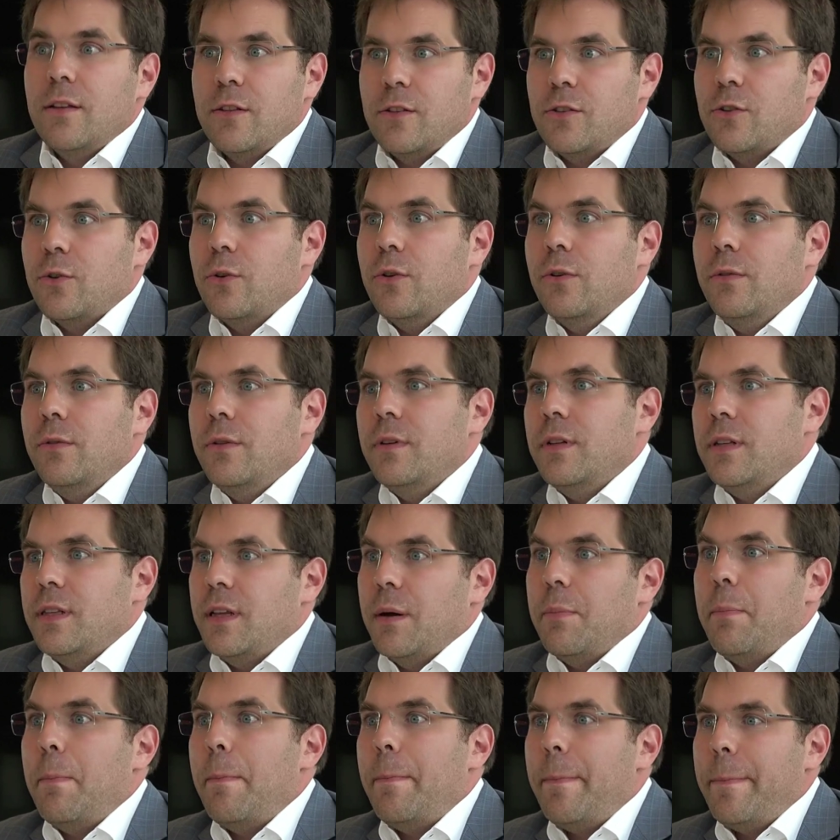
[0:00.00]
So
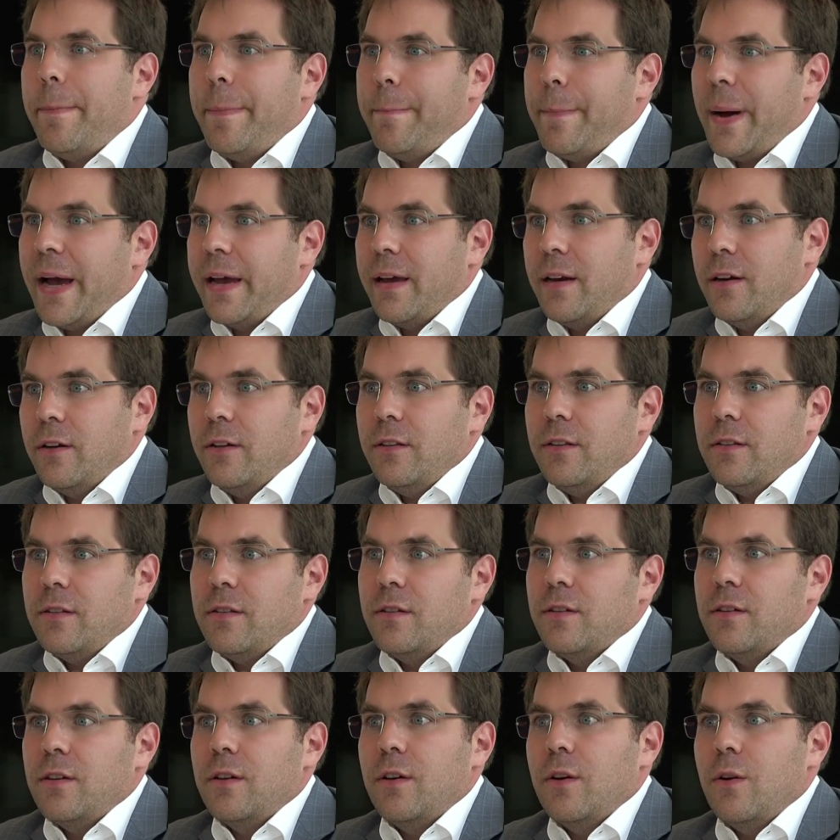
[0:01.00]
their
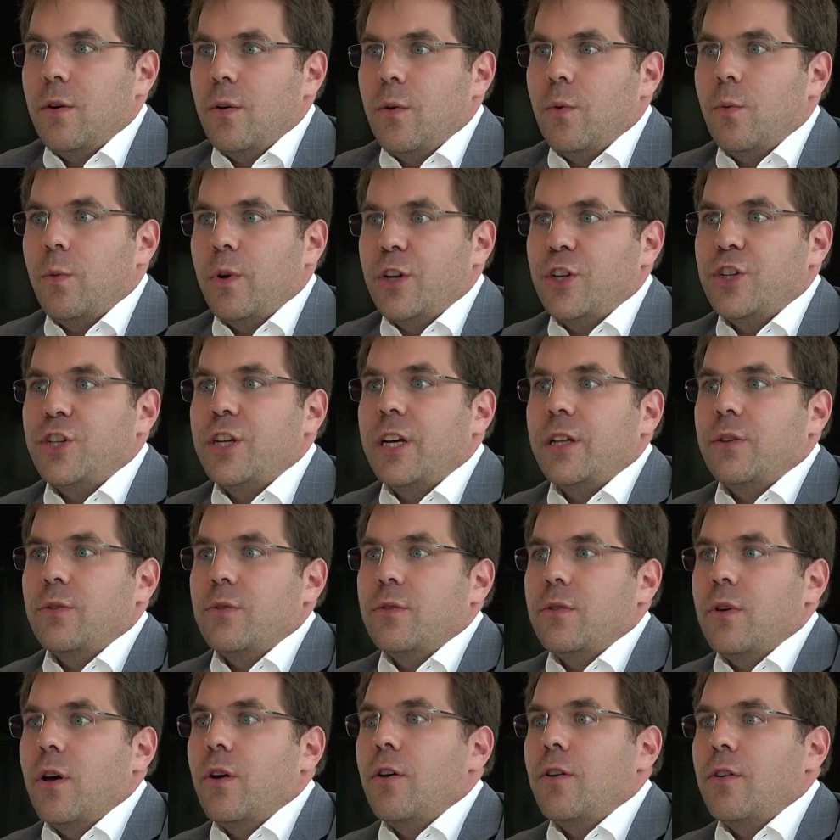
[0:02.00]
pilot will share
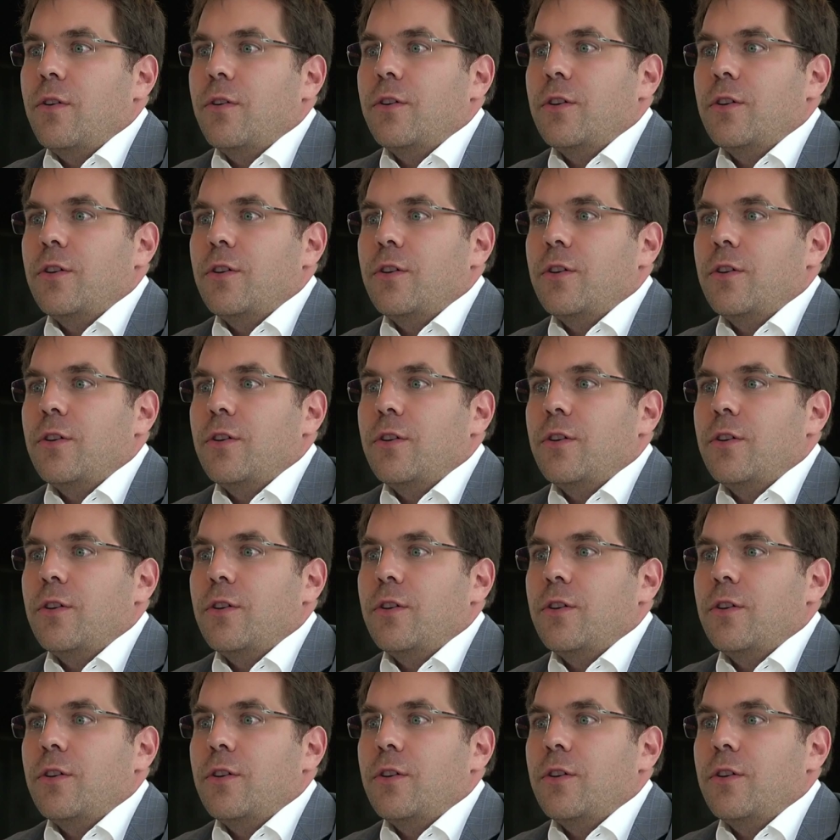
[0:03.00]
the,